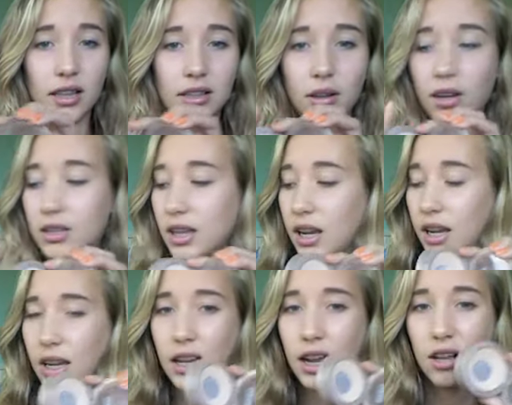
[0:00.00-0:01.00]
So I
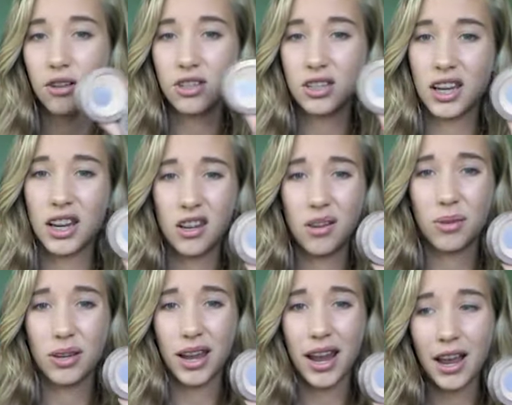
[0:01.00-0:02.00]
decided I'll just get a new
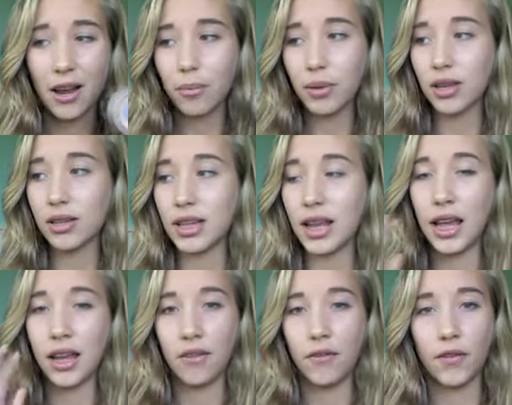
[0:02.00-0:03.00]
one now because they
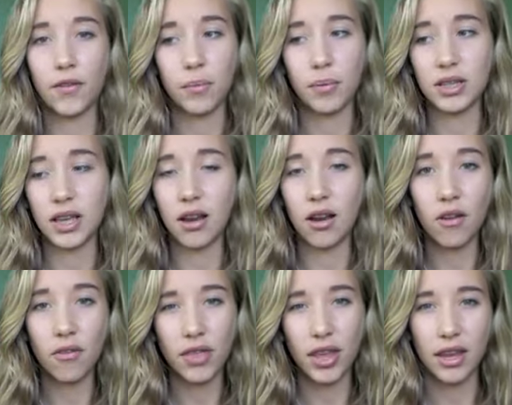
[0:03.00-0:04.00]
had a 50%
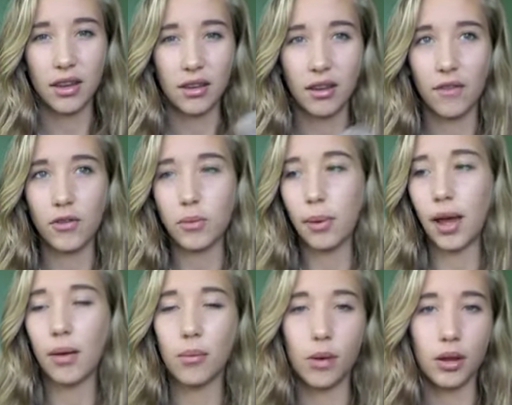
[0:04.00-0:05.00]
off thing. If you
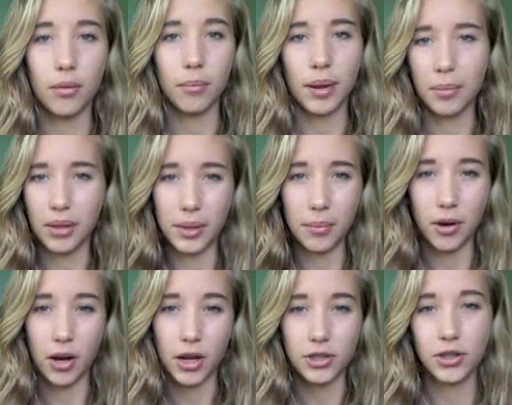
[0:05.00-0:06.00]
buy one Maybelline
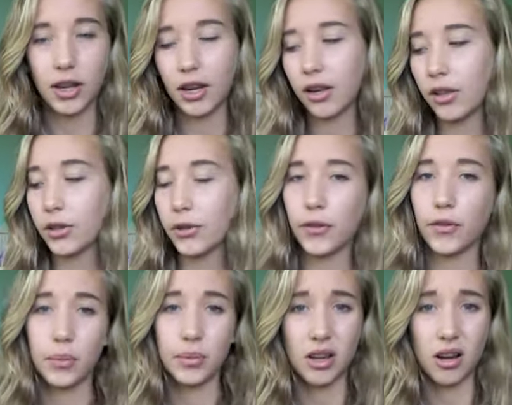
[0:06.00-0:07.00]
product, you get another
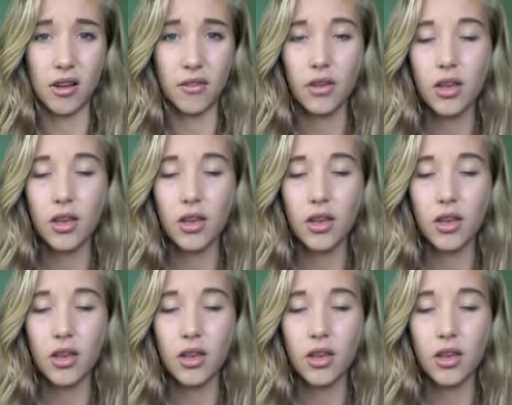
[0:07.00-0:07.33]
50% off.